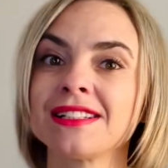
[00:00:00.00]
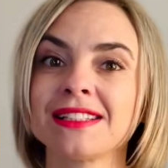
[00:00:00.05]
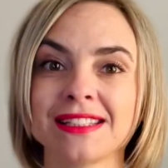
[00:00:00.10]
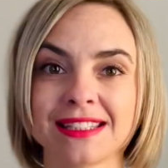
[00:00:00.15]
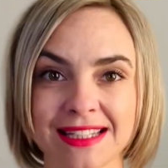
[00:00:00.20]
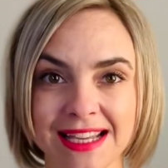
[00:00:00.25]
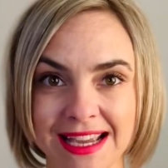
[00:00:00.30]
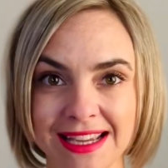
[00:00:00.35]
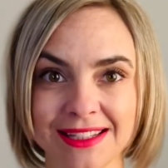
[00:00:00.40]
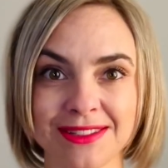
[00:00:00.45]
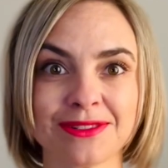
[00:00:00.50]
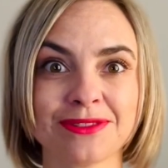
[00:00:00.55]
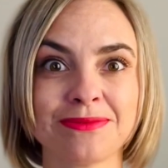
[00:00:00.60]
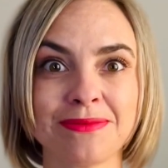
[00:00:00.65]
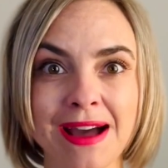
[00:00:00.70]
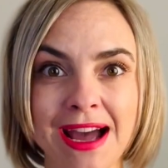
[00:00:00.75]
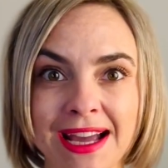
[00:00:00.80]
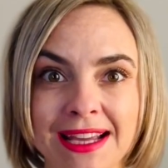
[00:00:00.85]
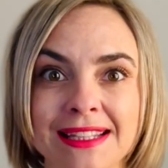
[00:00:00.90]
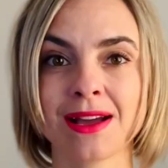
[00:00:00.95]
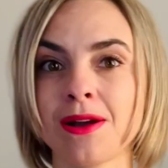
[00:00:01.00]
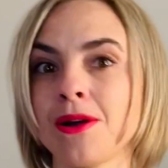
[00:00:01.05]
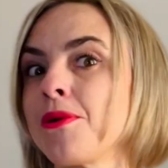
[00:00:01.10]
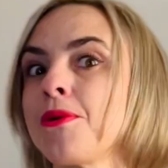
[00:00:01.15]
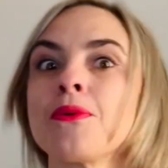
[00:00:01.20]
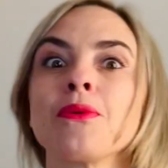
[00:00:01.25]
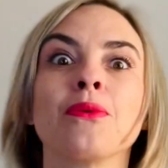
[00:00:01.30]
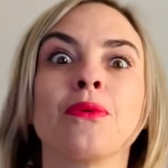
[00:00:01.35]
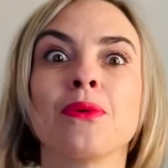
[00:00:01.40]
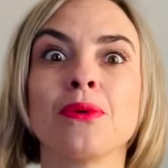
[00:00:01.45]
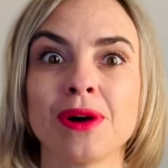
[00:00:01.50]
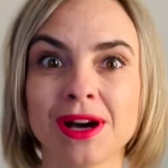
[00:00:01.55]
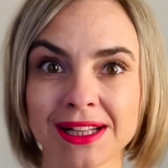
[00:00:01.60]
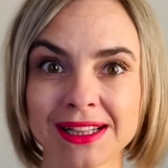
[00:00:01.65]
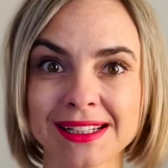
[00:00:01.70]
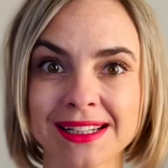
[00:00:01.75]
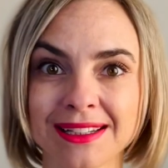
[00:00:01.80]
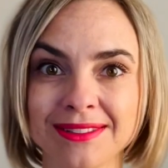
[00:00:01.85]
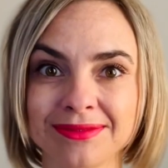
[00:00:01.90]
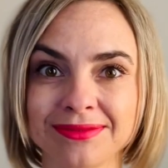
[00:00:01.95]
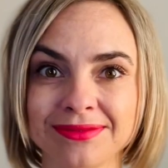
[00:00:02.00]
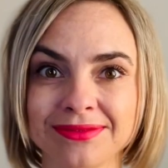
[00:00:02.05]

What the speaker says: State of Mind. Welcome!